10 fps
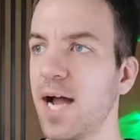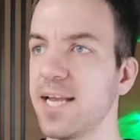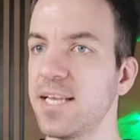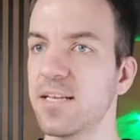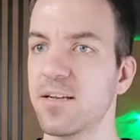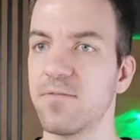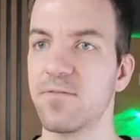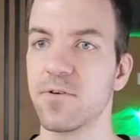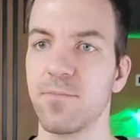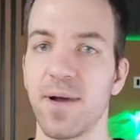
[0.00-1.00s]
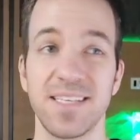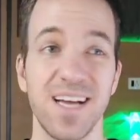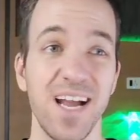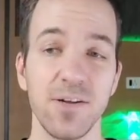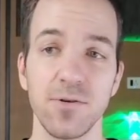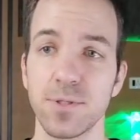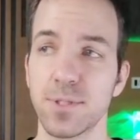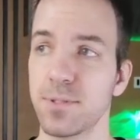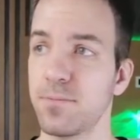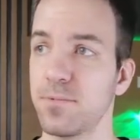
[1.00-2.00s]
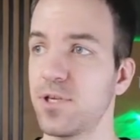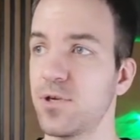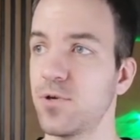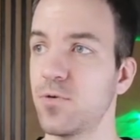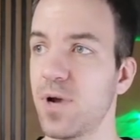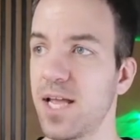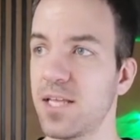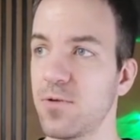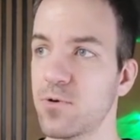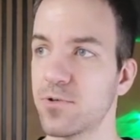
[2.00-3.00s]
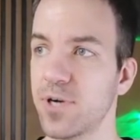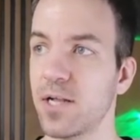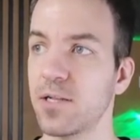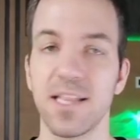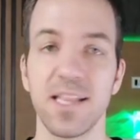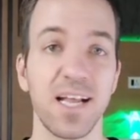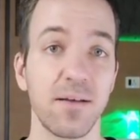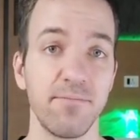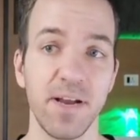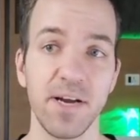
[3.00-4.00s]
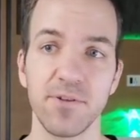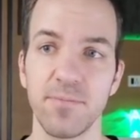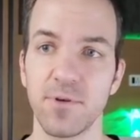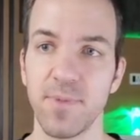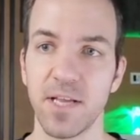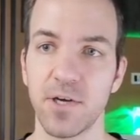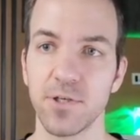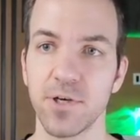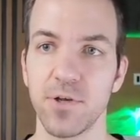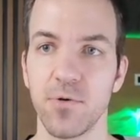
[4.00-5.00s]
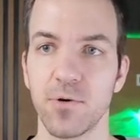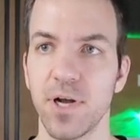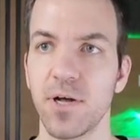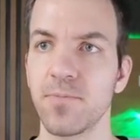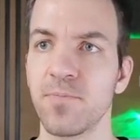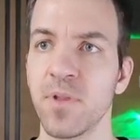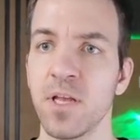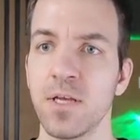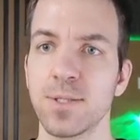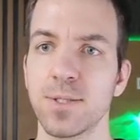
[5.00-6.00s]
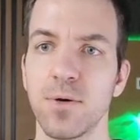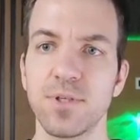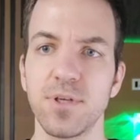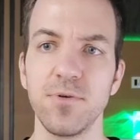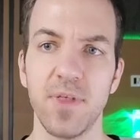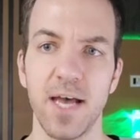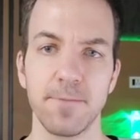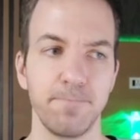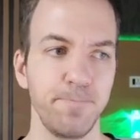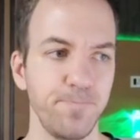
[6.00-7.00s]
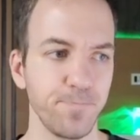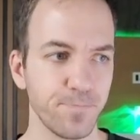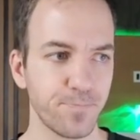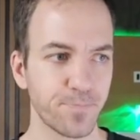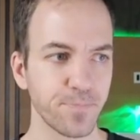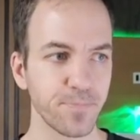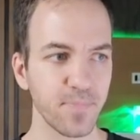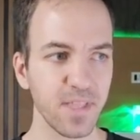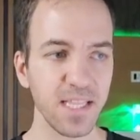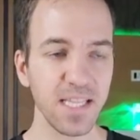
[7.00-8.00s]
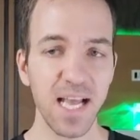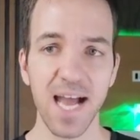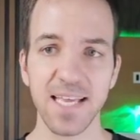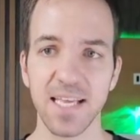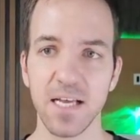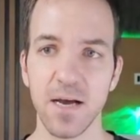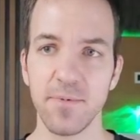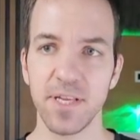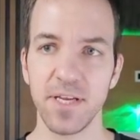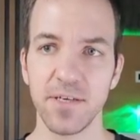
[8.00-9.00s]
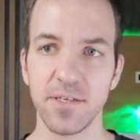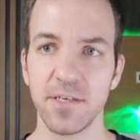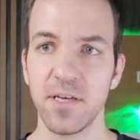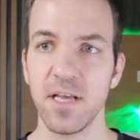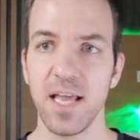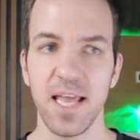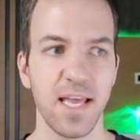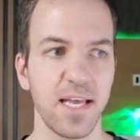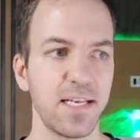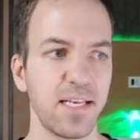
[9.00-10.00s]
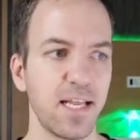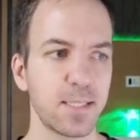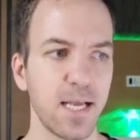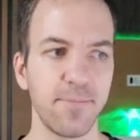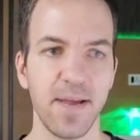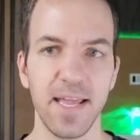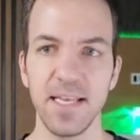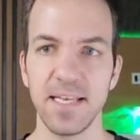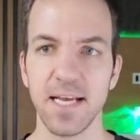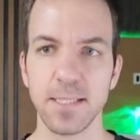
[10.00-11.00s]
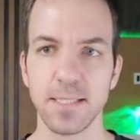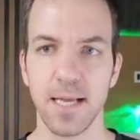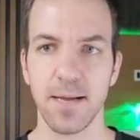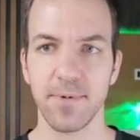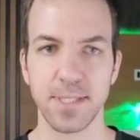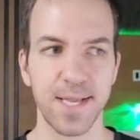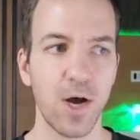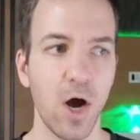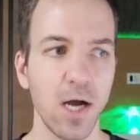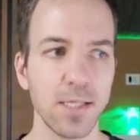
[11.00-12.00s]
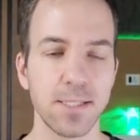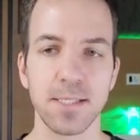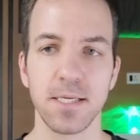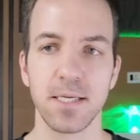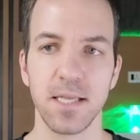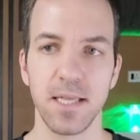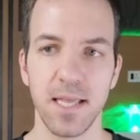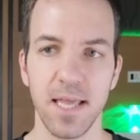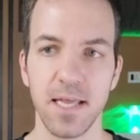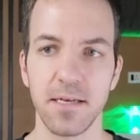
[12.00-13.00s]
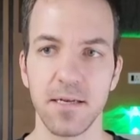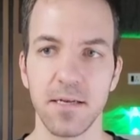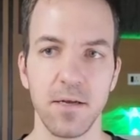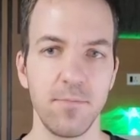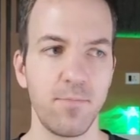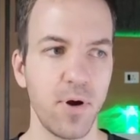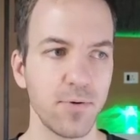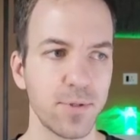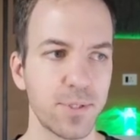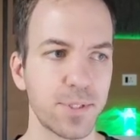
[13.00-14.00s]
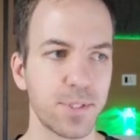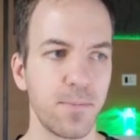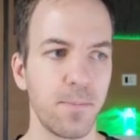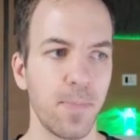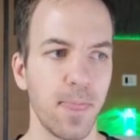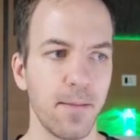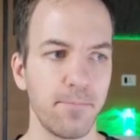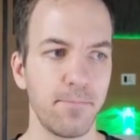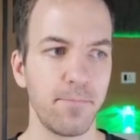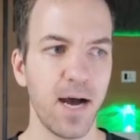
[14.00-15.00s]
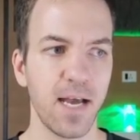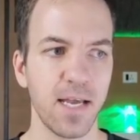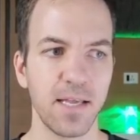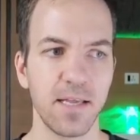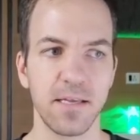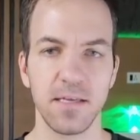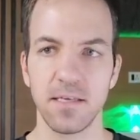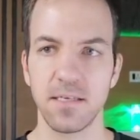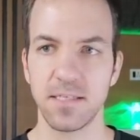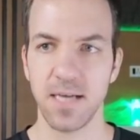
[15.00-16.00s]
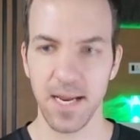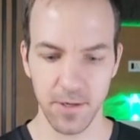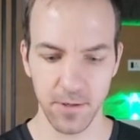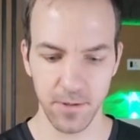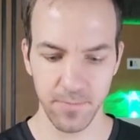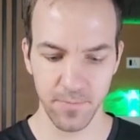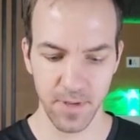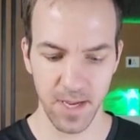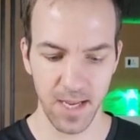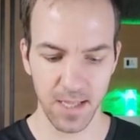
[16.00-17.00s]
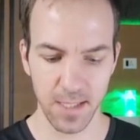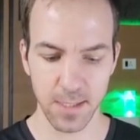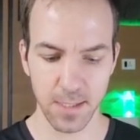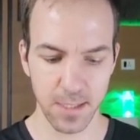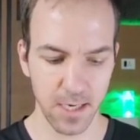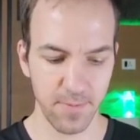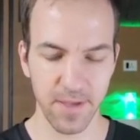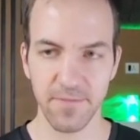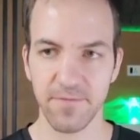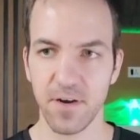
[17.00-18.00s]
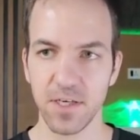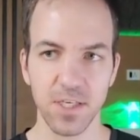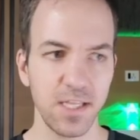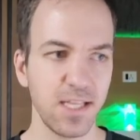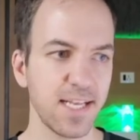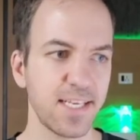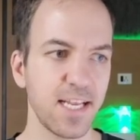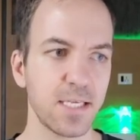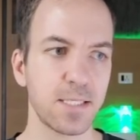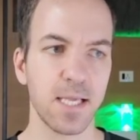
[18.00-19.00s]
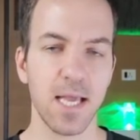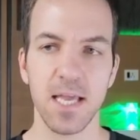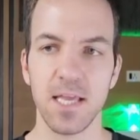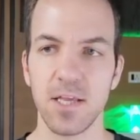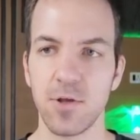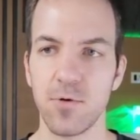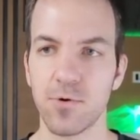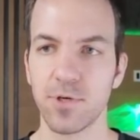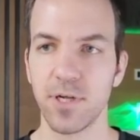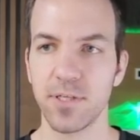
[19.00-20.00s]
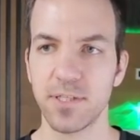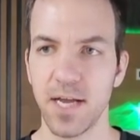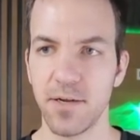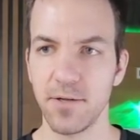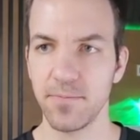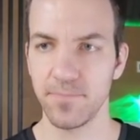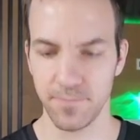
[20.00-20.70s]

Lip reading: I need to convert my titles to a URL and then compare them to my current URL. So do that, I can come in here and inside my index, I'm going to say const get post by title. And this is going to be a function that takes a URL title.